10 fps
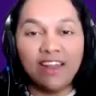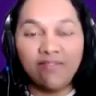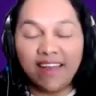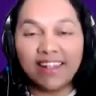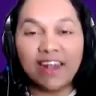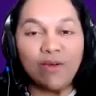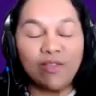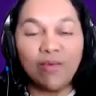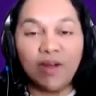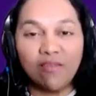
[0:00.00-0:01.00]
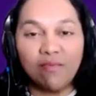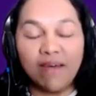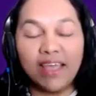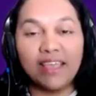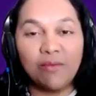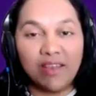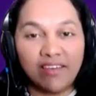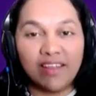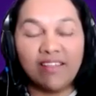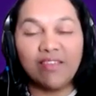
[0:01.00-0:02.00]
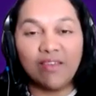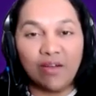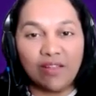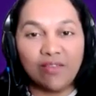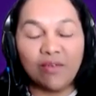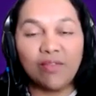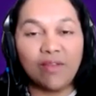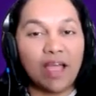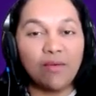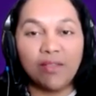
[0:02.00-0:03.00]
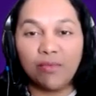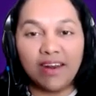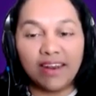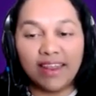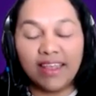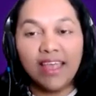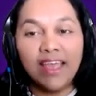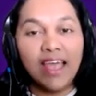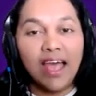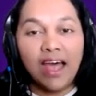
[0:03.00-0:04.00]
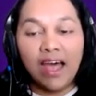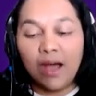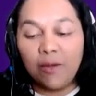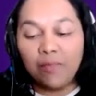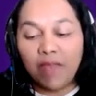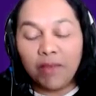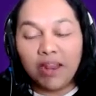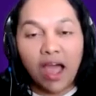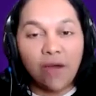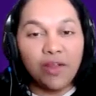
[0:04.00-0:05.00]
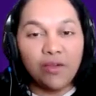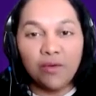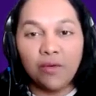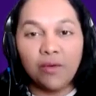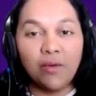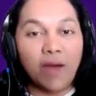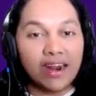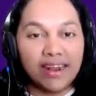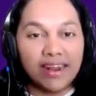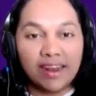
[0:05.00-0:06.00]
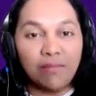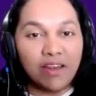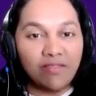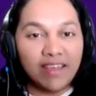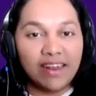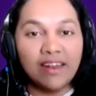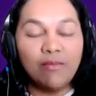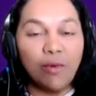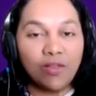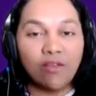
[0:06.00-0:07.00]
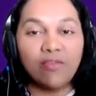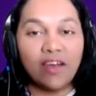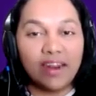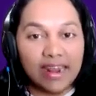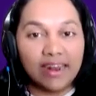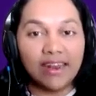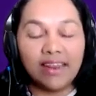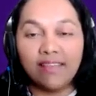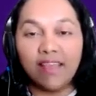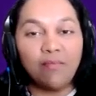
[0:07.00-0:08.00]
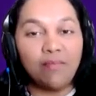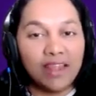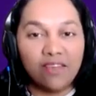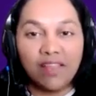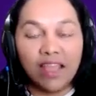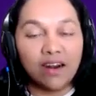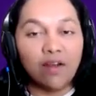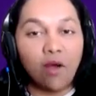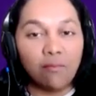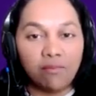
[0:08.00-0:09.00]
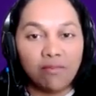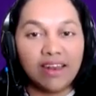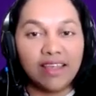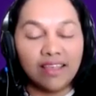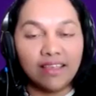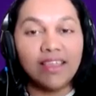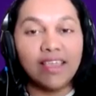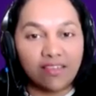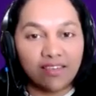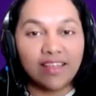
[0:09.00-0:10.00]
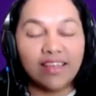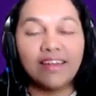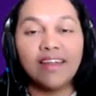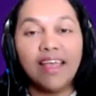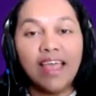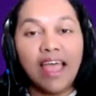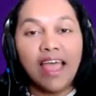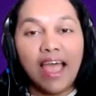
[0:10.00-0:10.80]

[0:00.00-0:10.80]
That, in fact, that was one of my questions also. So I was wondering, I mean, how do you coordinate between both of your entities? I believe they are complementing each other.